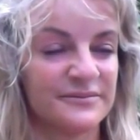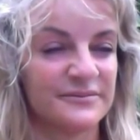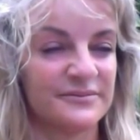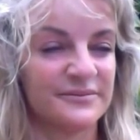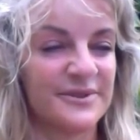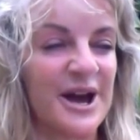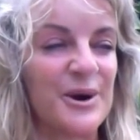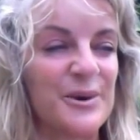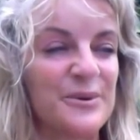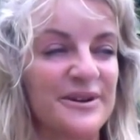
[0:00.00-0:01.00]
Now
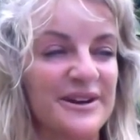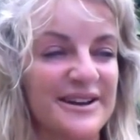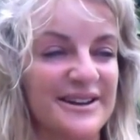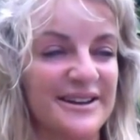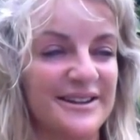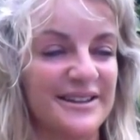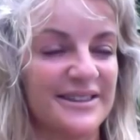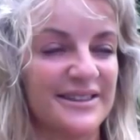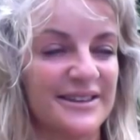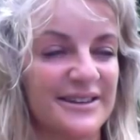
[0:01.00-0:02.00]
breathe
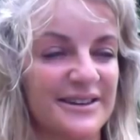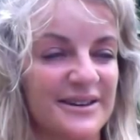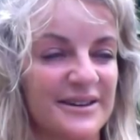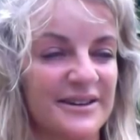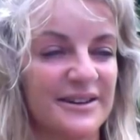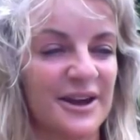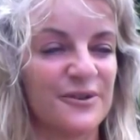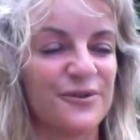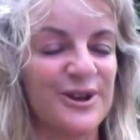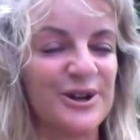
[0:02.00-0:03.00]
and
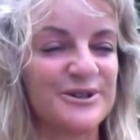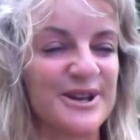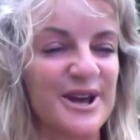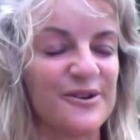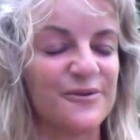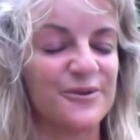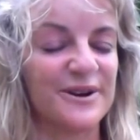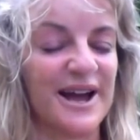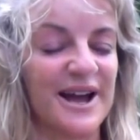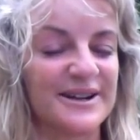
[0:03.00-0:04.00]
feel yourself
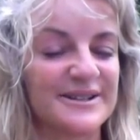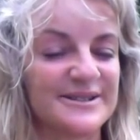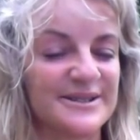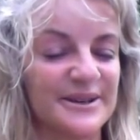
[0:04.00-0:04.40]
relaxing.